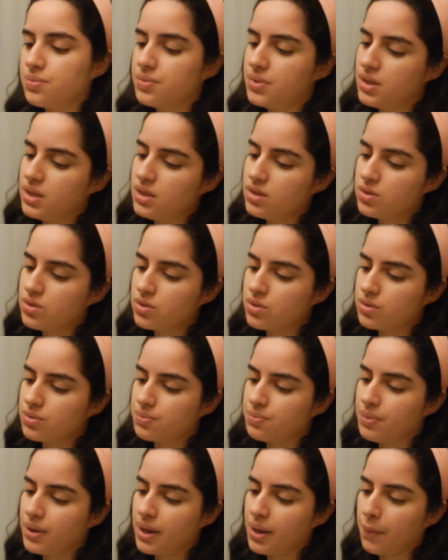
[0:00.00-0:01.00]
It is
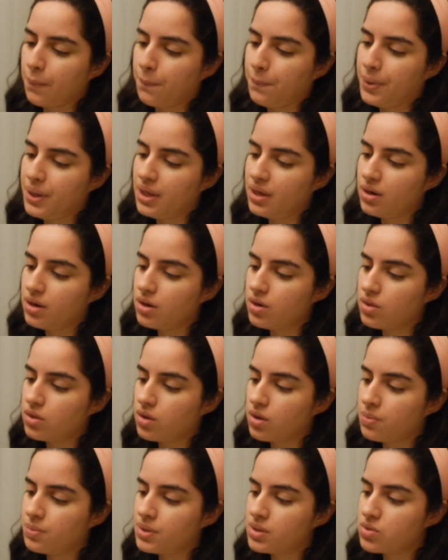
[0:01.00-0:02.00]
by Peter
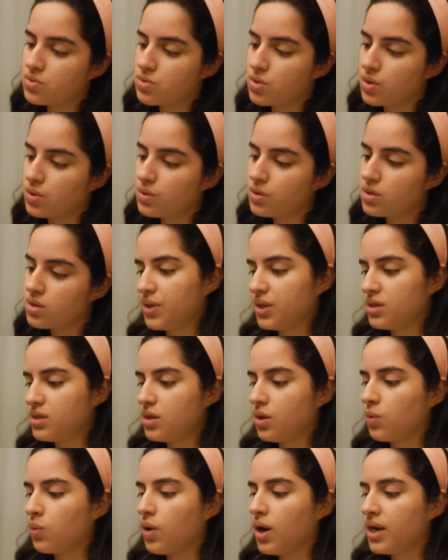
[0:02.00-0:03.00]
Thomas Roth. It's
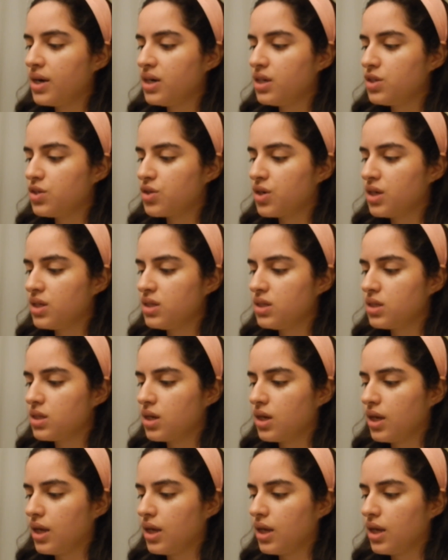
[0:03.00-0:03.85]
a water drench,